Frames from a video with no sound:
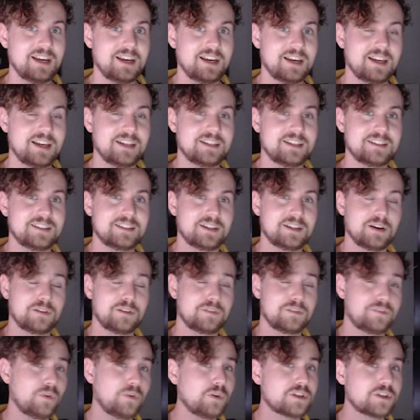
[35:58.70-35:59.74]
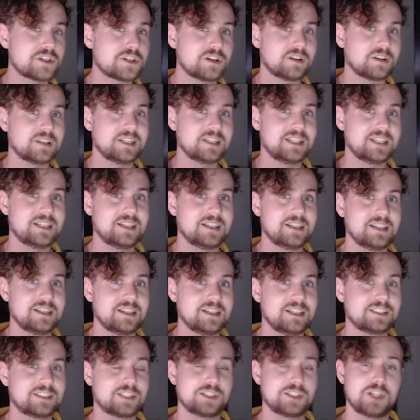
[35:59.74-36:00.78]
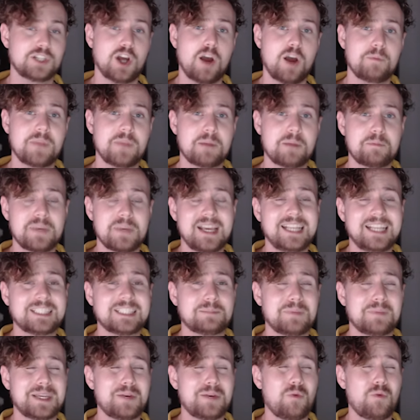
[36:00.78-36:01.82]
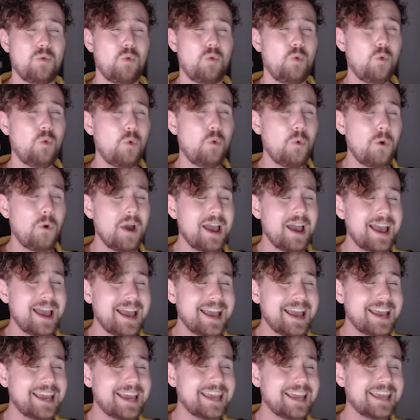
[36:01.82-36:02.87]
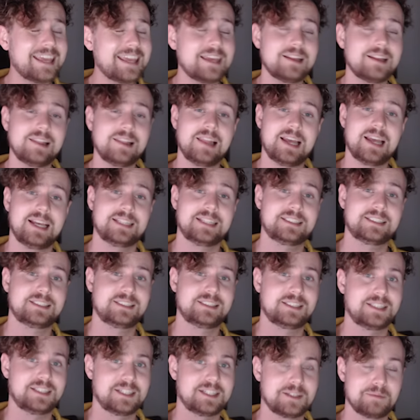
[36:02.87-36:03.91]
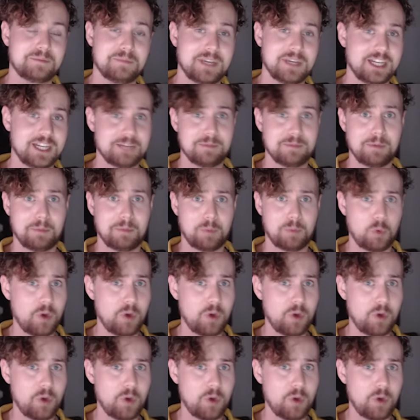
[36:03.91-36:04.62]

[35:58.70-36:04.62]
And unfortunately, it's a job that pays me way less than minimum